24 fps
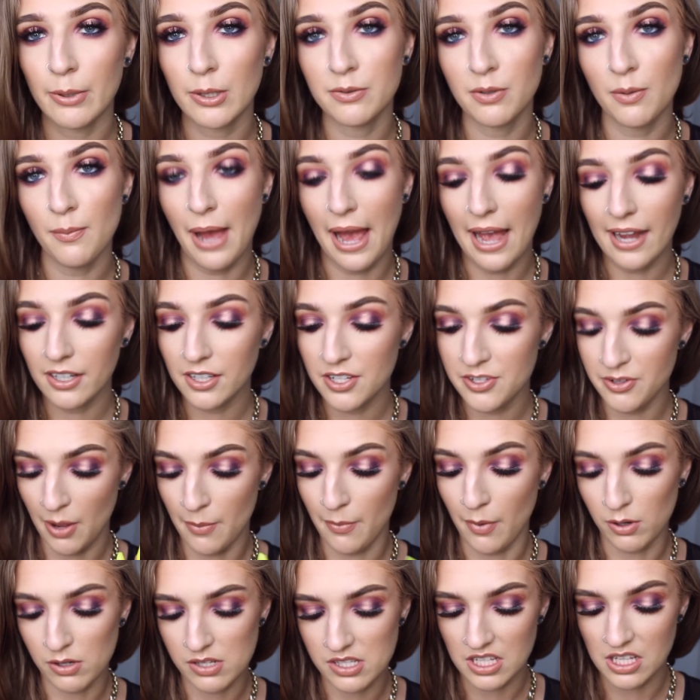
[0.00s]
work for MAC, so I
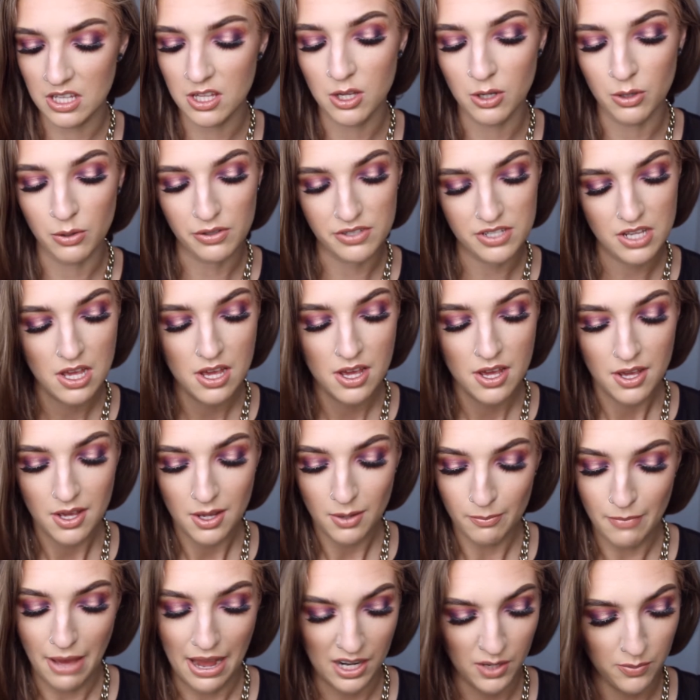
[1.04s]
mostly use
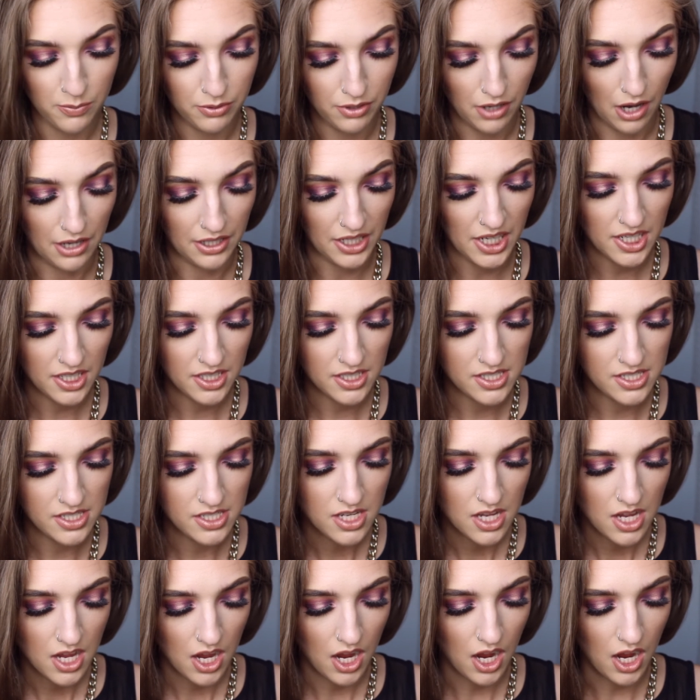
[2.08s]
MAC products.
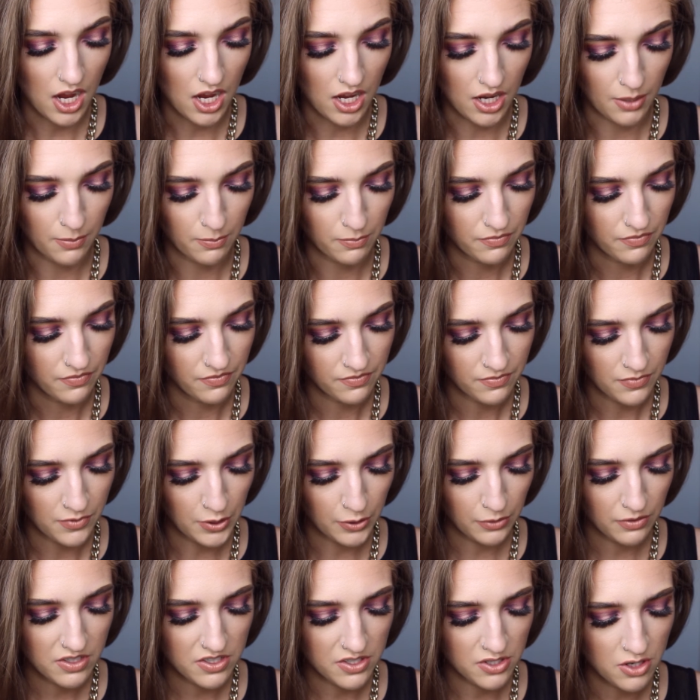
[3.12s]

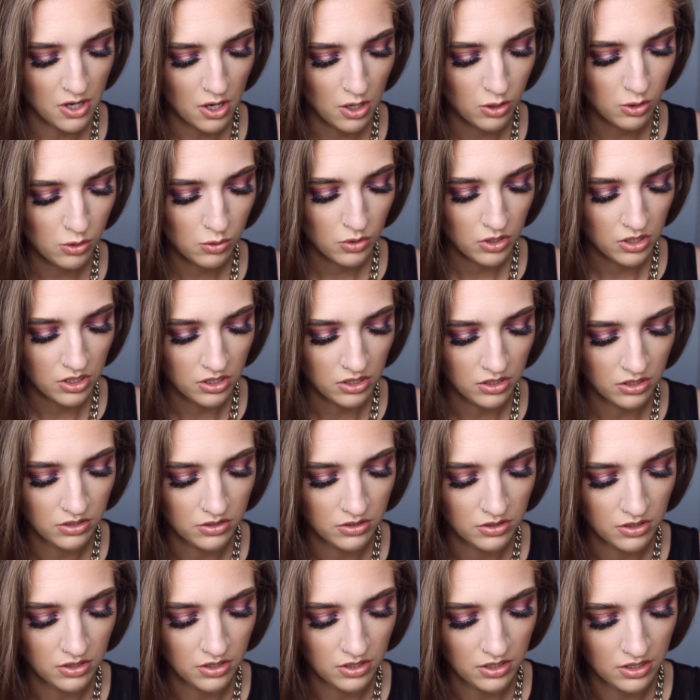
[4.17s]
There is no
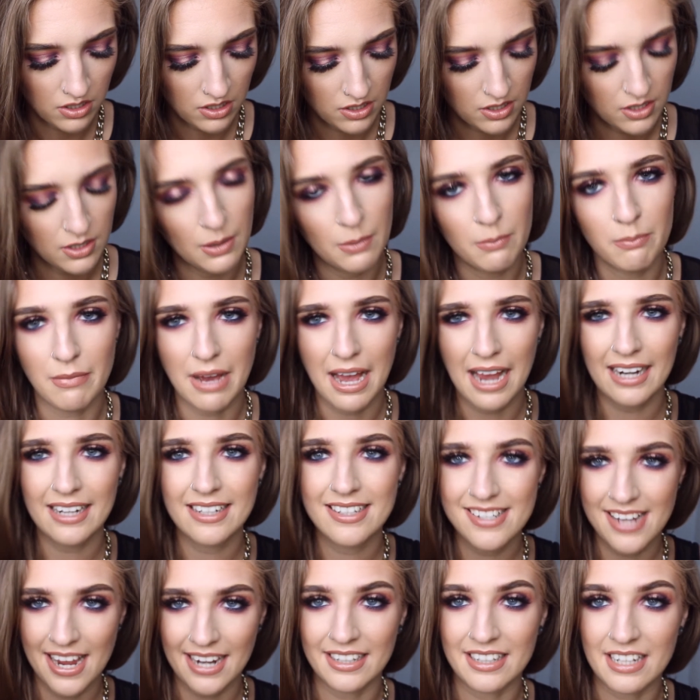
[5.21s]

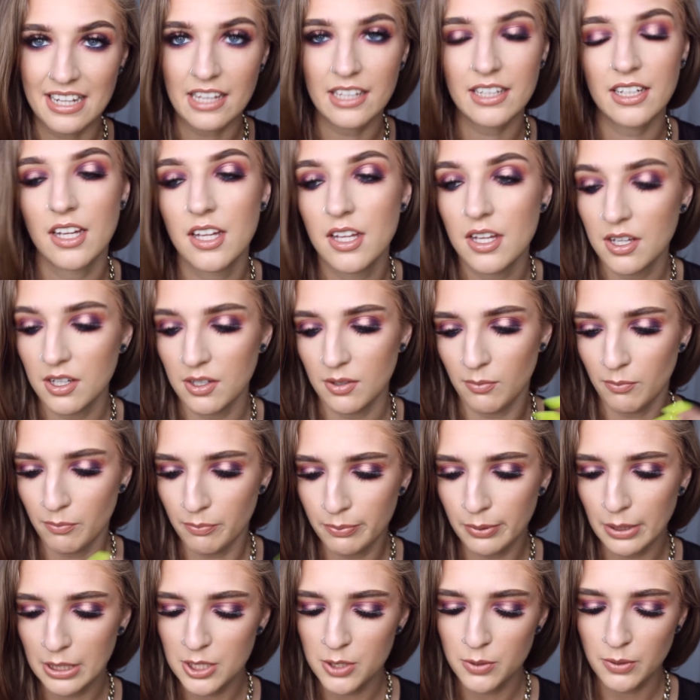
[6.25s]
MAC technique,
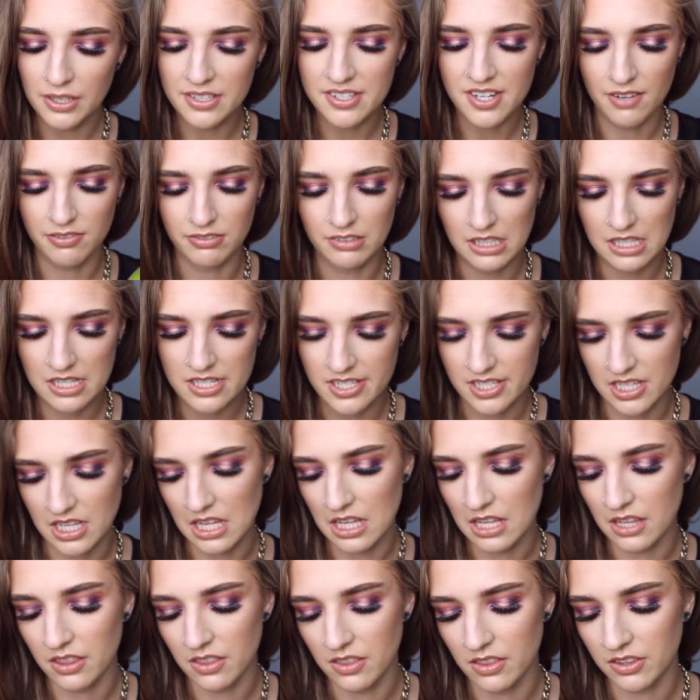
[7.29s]
but you can definitely
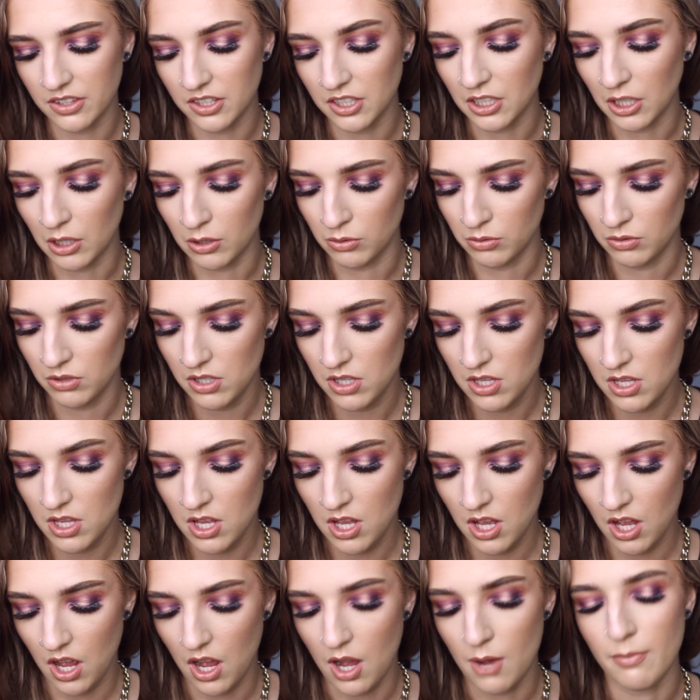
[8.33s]
see, you know,
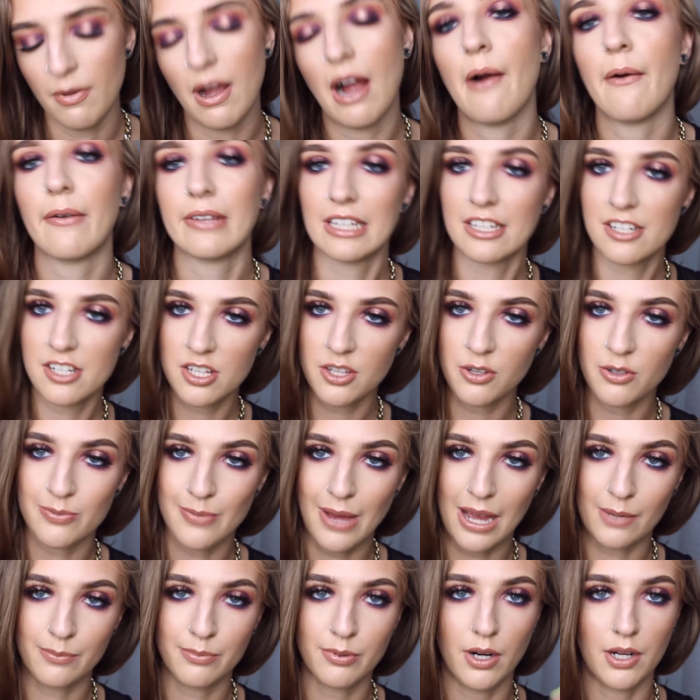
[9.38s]
how I like to use
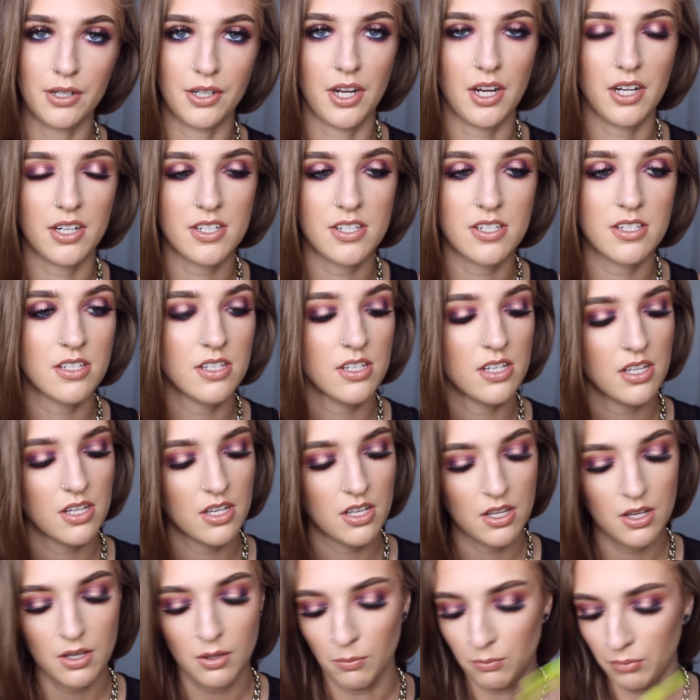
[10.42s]
MAC products,
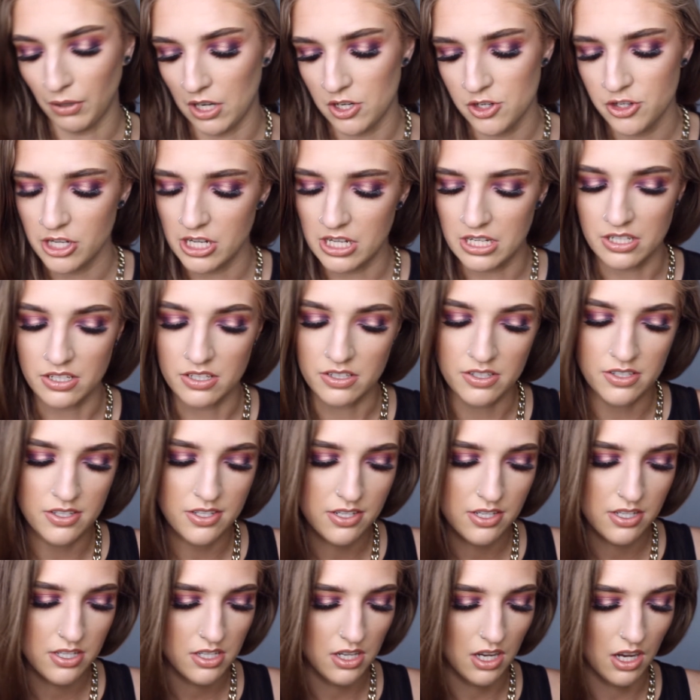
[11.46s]

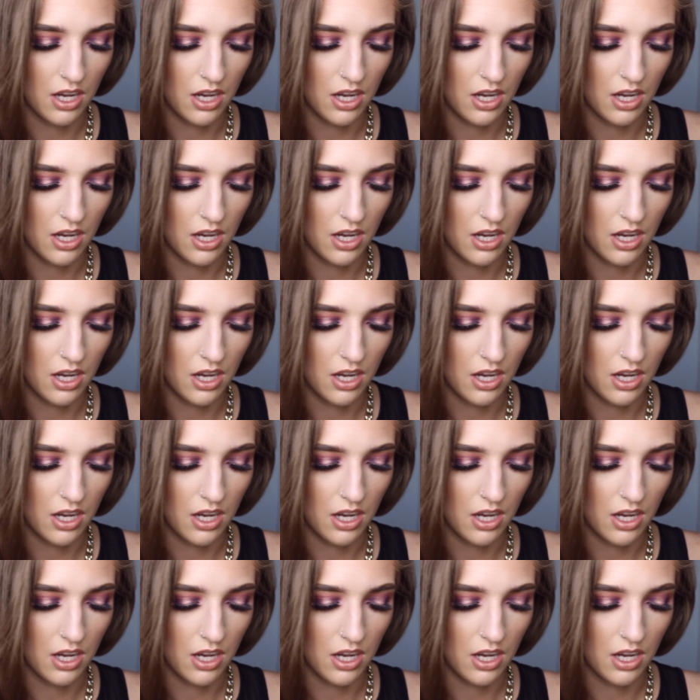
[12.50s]
brushes,